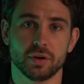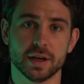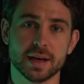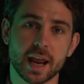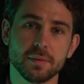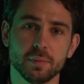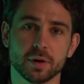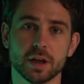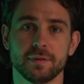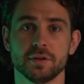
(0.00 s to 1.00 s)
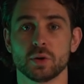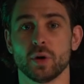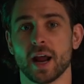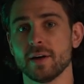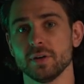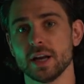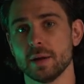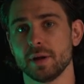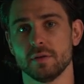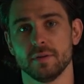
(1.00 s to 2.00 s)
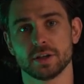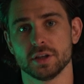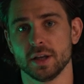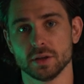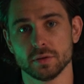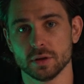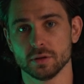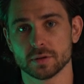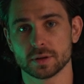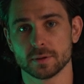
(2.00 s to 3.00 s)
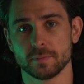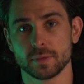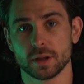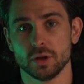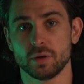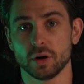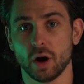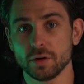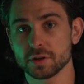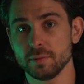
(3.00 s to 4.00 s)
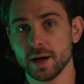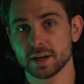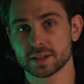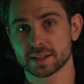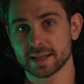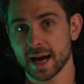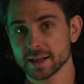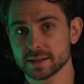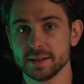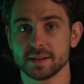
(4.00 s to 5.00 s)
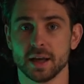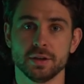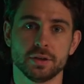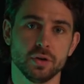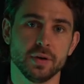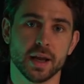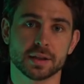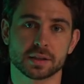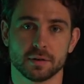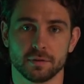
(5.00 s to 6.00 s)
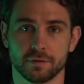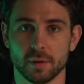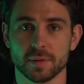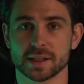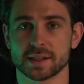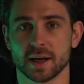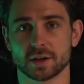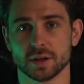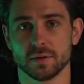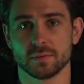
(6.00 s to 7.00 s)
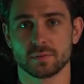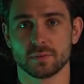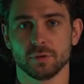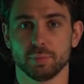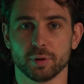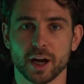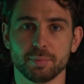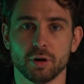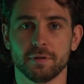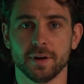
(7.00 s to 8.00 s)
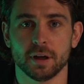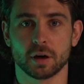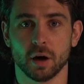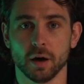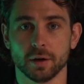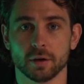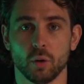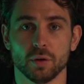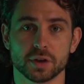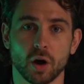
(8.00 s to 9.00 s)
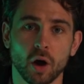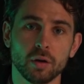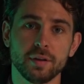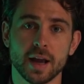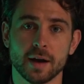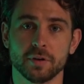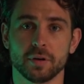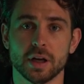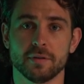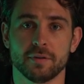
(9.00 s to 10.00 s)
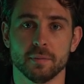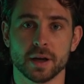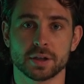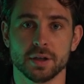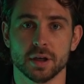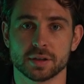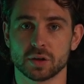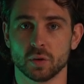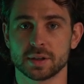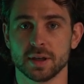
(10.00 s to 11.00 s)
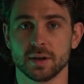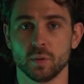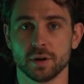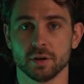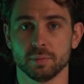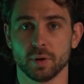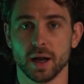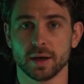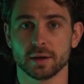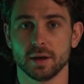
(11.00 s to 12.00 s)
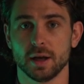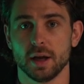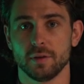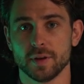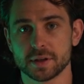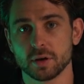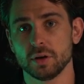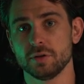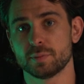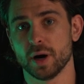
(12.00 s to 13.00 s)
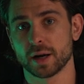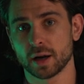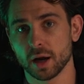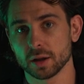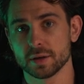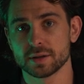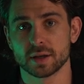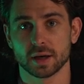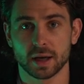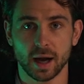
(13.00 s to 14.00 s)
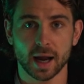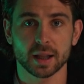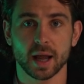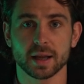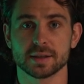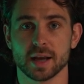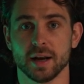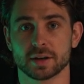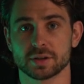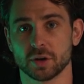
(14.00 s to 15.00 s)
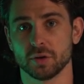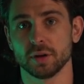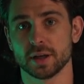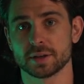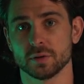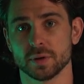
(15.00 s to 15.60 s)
you can name the brief using whatever naming convention that you use. You can also manage statuses and due dates from this section. The brand profile card holds all the evergreen information associated with your brand. This includes brand colors, guidelines, and external links to